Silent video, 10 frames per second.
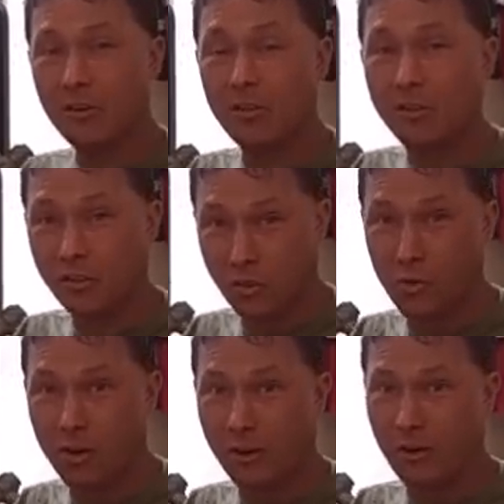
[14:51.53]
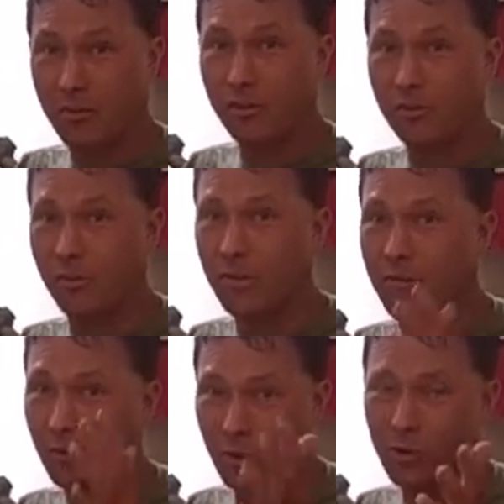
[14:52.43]
to the store here. This is only
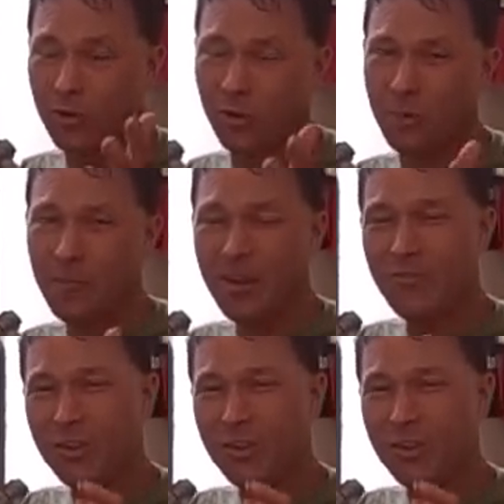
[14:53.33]
if you're local.